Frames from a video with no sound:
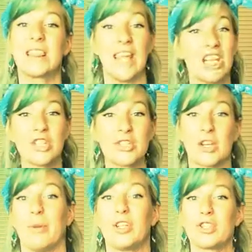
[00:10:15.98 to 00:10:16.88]
thank you
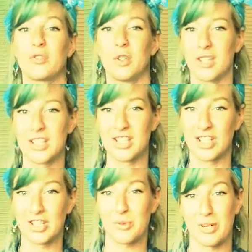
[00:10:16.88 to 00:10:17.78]
so much if you listened to
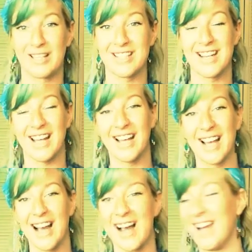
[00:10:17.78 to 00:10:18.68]
this rant today.
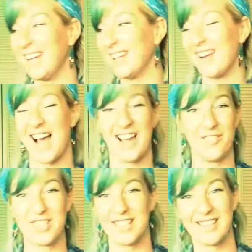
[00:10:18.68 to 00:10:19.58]
I
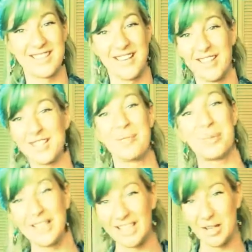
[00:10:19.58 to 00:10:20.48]
did done this
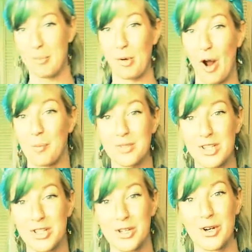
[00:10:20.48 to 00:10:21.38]
completely
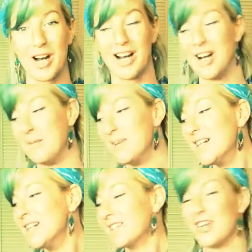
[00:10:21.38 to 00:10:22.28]
impromptu,
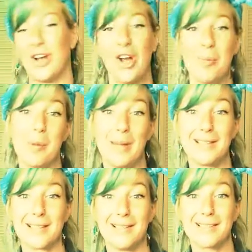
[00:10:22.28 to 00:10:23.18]
so I hope it
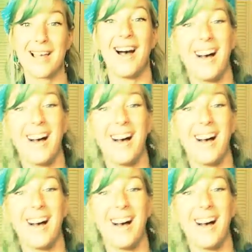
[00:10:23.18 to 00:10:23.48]
made sense.